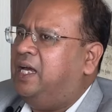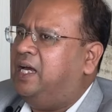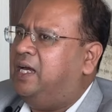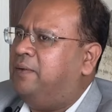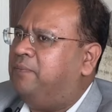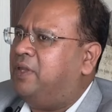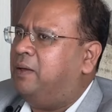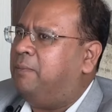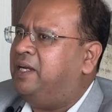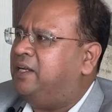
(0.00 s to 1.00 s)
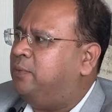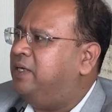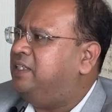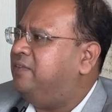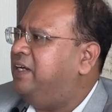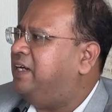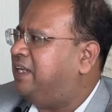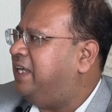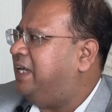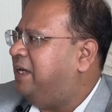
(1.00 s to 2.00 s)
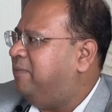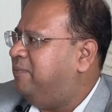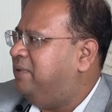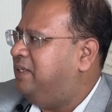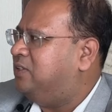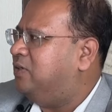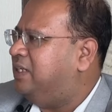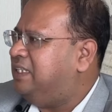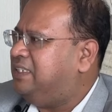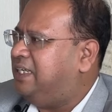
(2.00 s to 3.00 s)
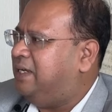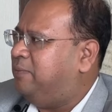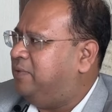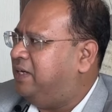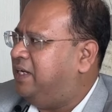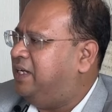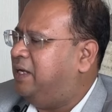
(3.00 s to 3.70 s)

But equity is a very tricky game. It's not an easy game, right?